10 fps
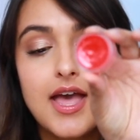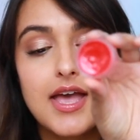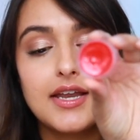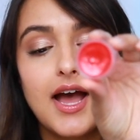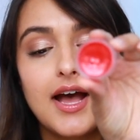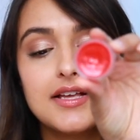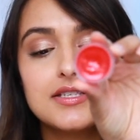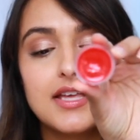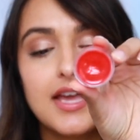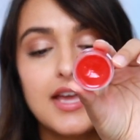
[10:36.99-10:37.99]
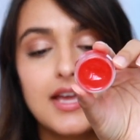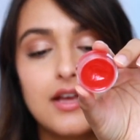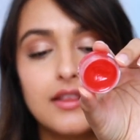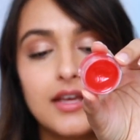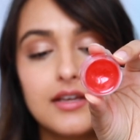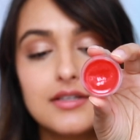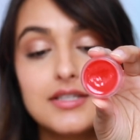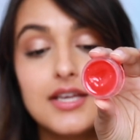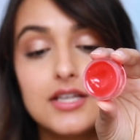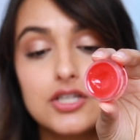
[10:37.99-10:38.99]
it has a like
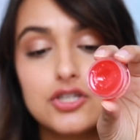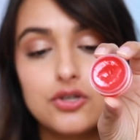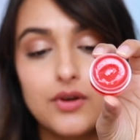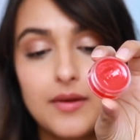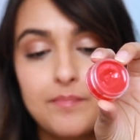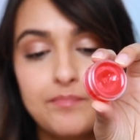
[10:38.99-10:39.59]
tint to it.